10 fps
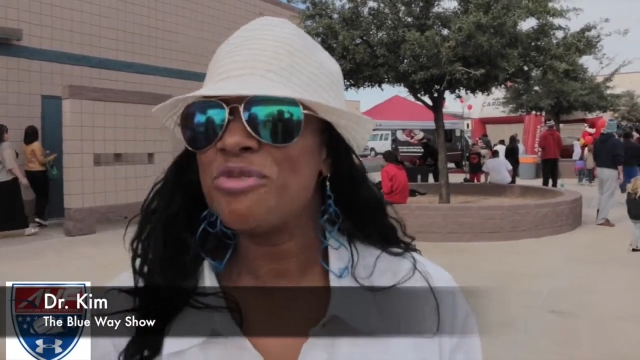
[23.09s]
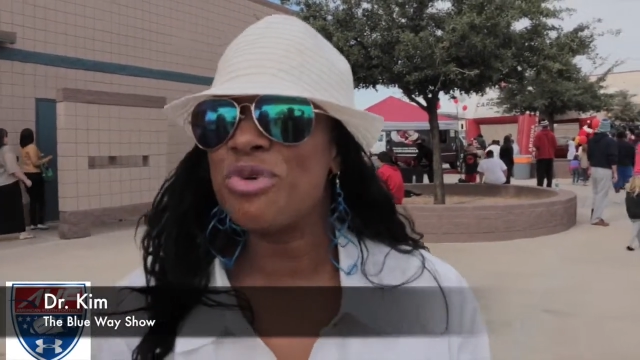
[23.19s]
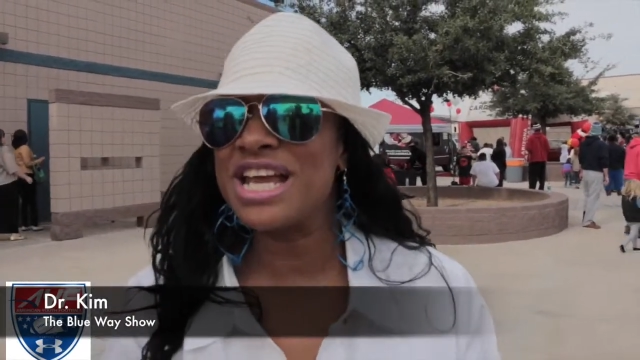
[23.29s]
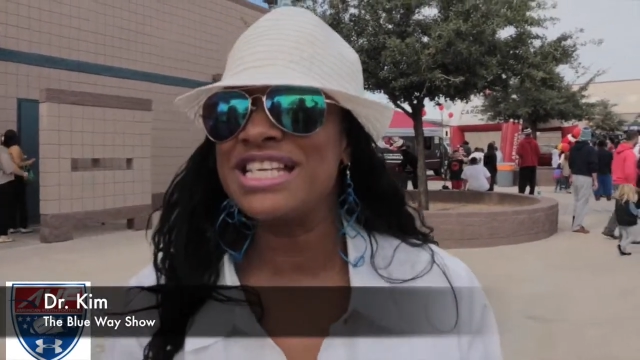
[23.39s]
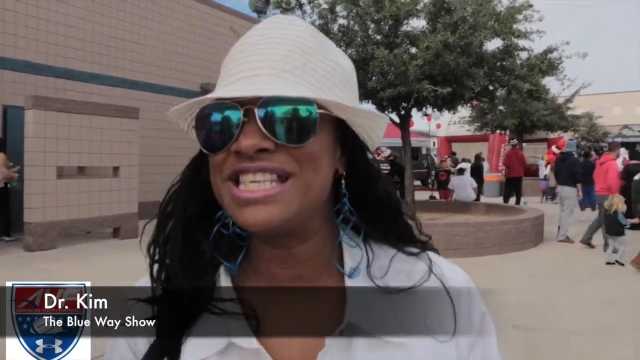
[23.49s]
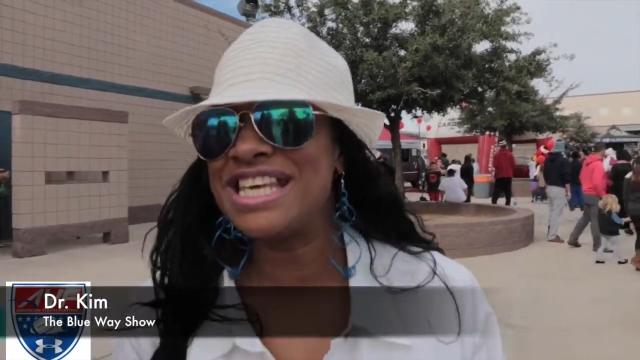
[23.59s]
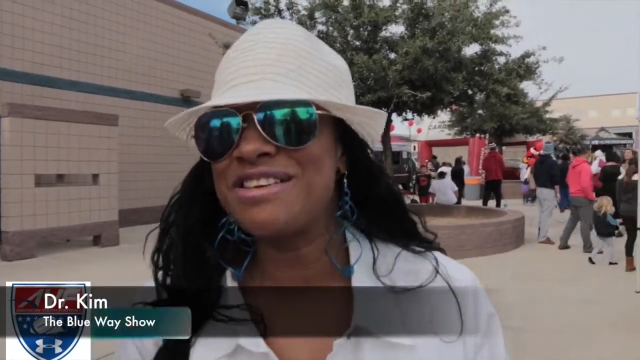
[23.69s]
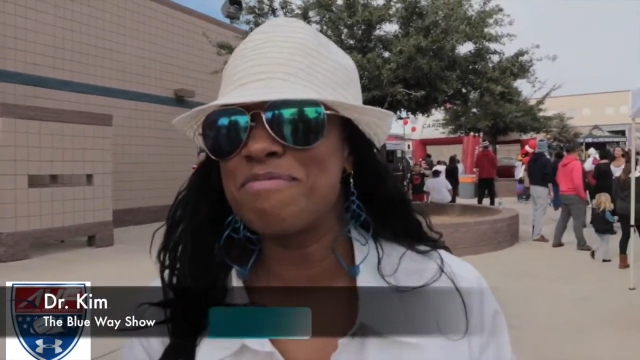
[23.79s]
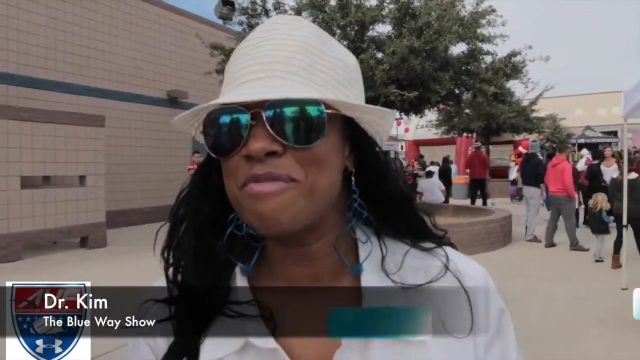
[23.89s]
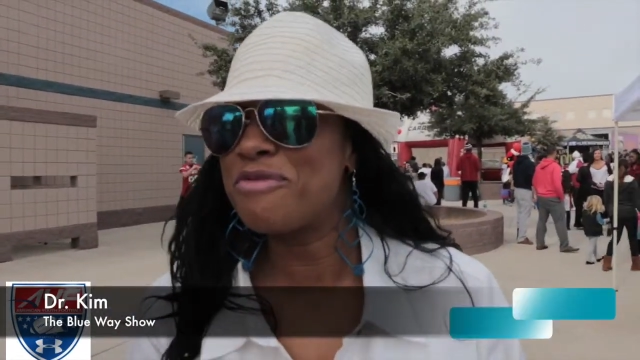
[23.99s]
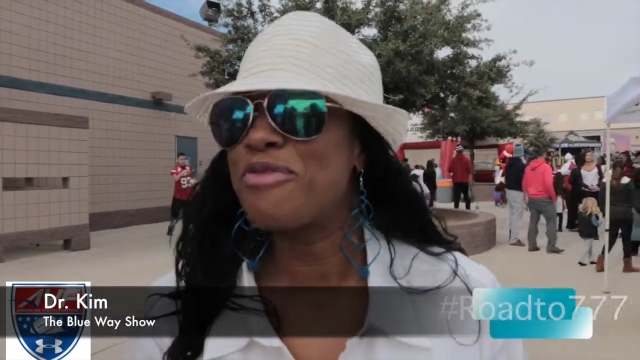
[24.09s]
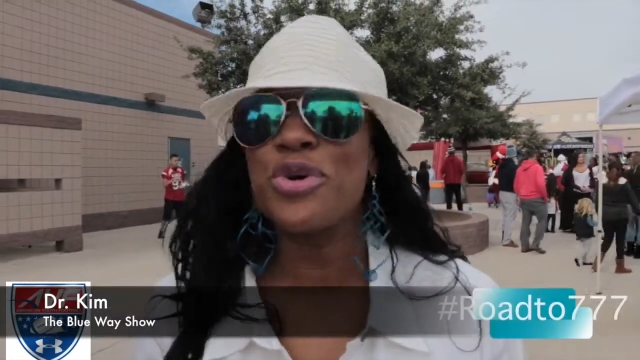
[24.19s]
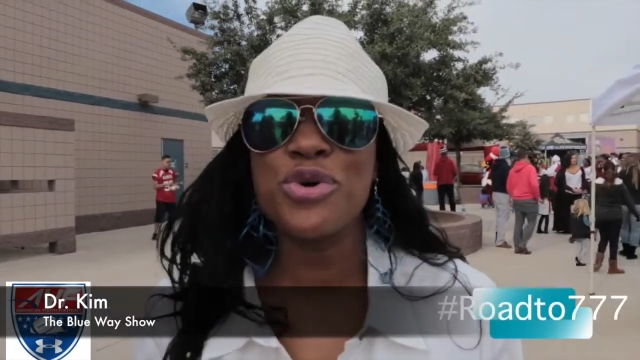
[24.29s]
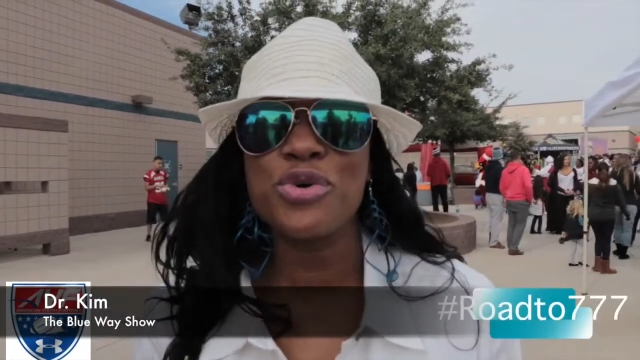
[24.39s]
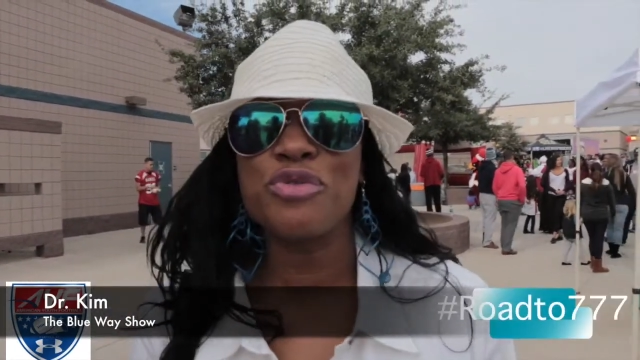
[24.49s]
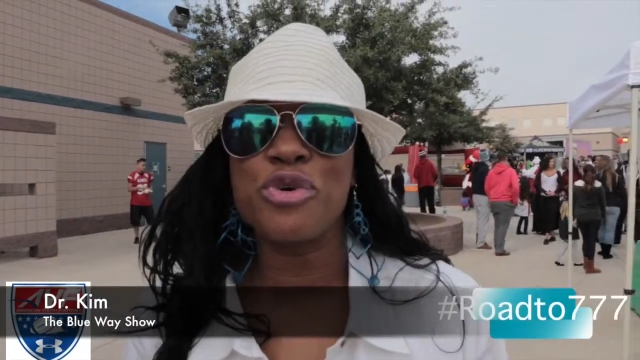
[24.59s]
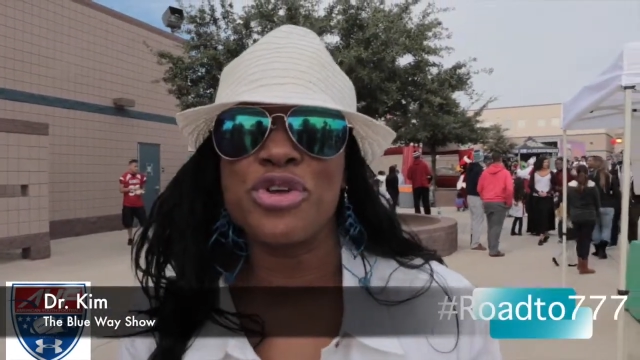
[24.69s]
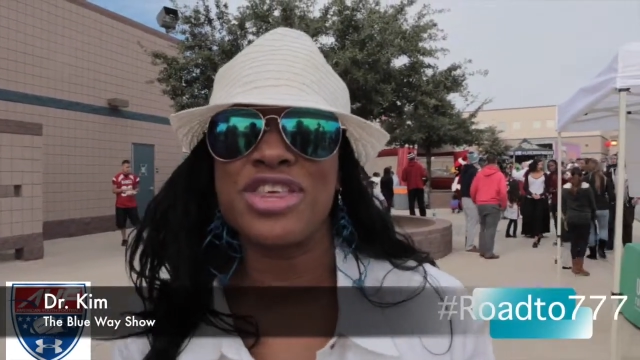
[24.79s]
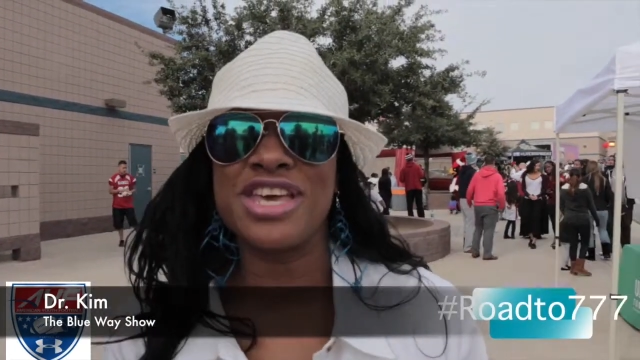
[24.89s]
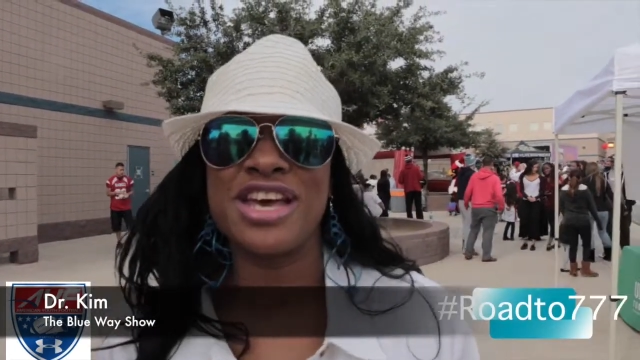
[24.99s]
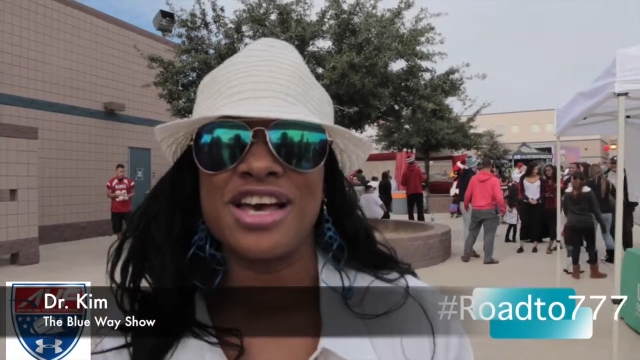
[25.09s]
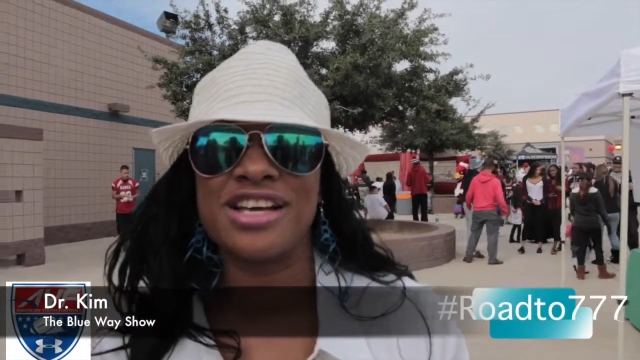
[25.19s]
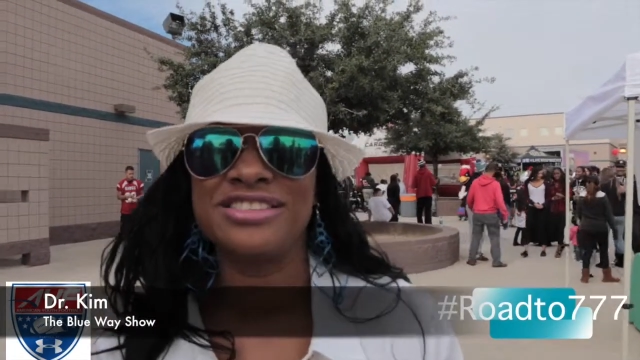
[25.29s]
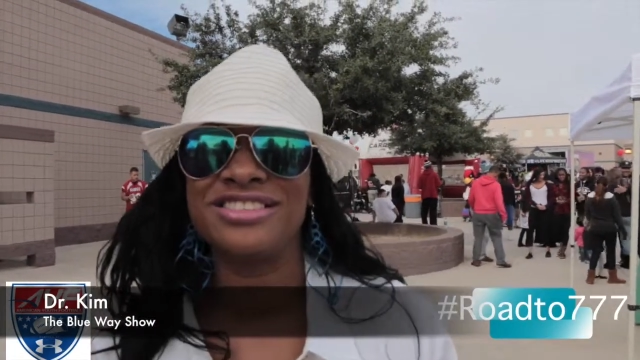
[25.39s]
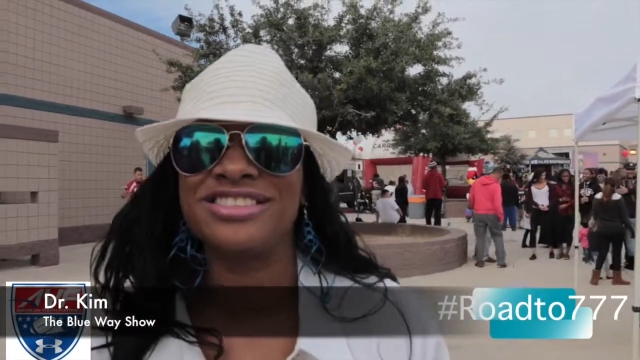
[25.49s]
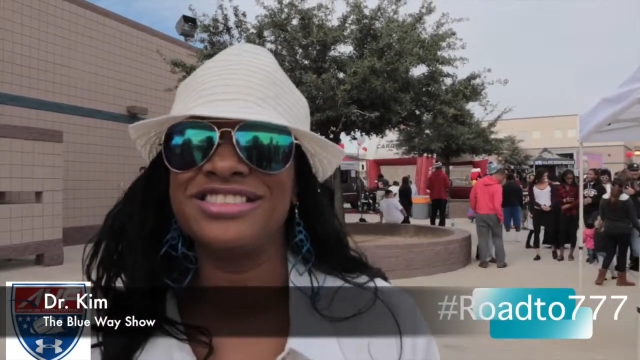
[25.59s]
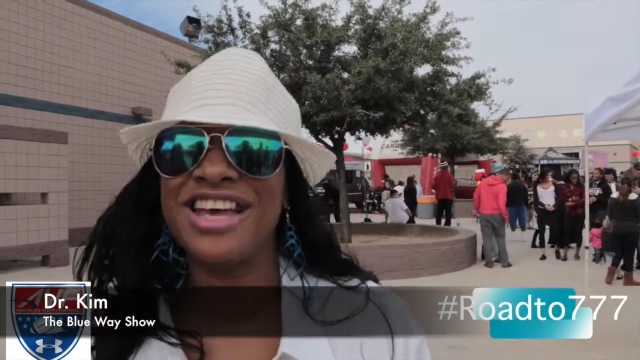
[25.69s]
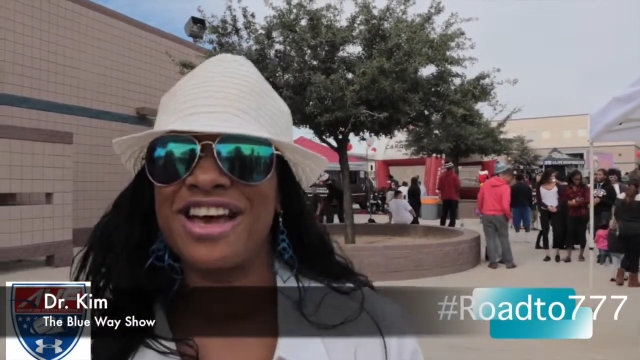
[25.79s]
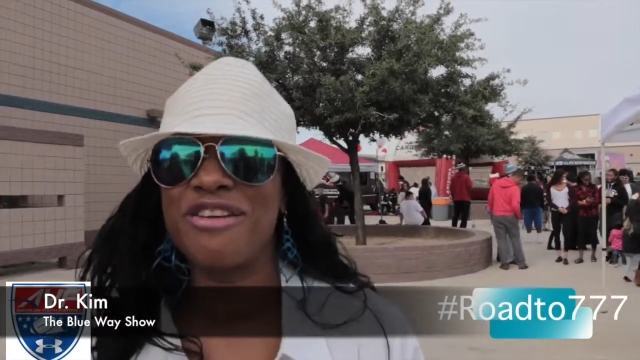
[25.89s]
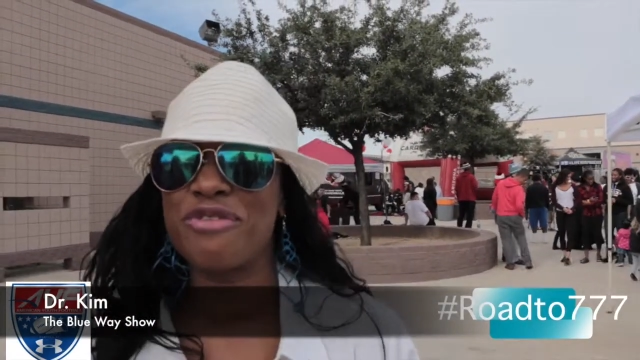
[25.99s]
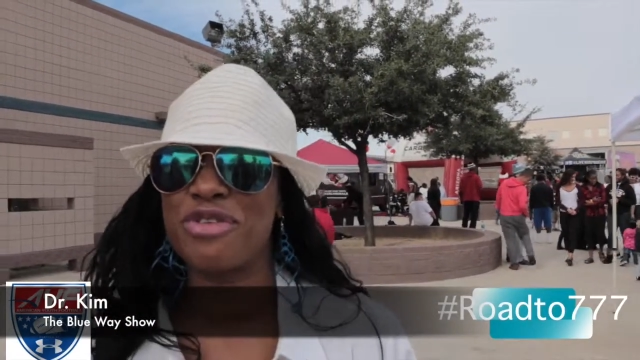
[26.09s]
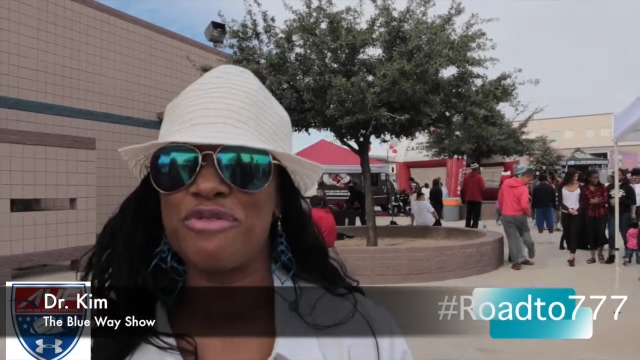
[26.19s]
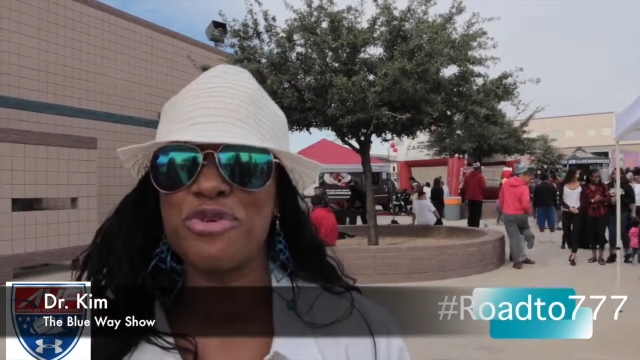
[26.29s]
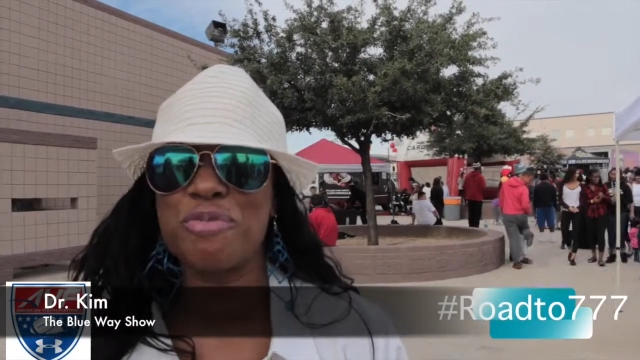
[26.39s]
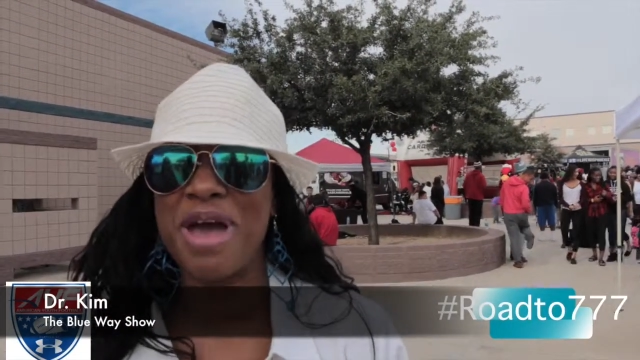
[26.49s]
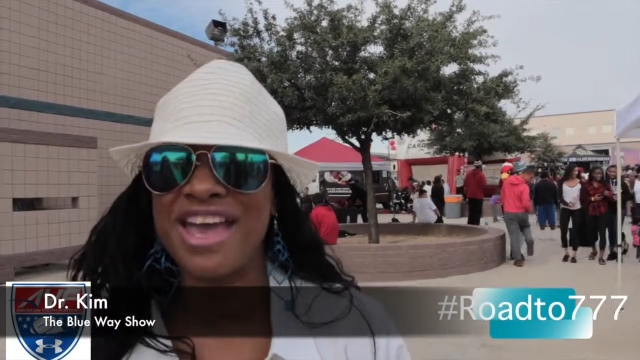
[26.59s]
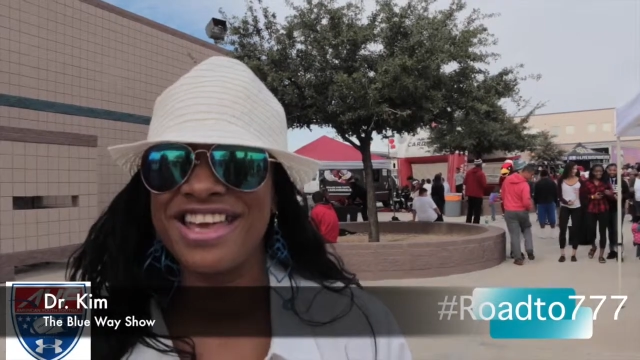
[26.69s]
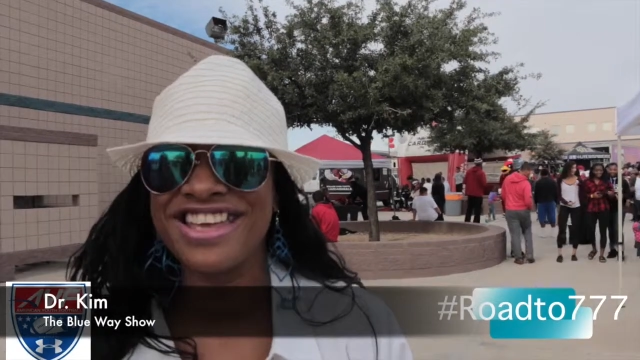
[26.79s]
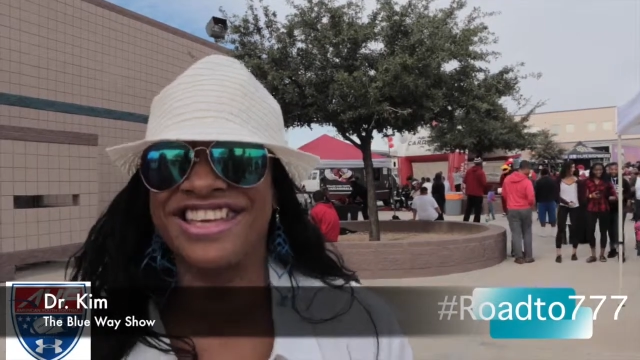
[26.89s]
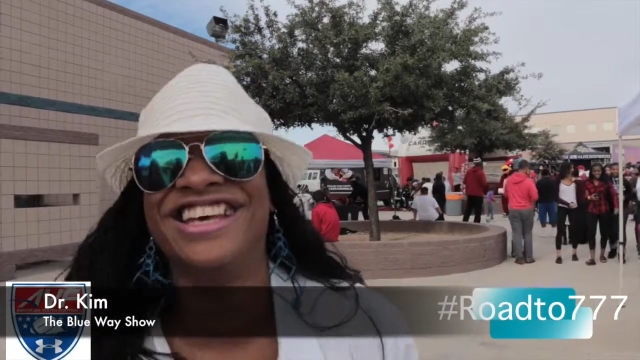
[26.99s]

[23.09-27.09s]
raising food for the uh, yeah for the food bank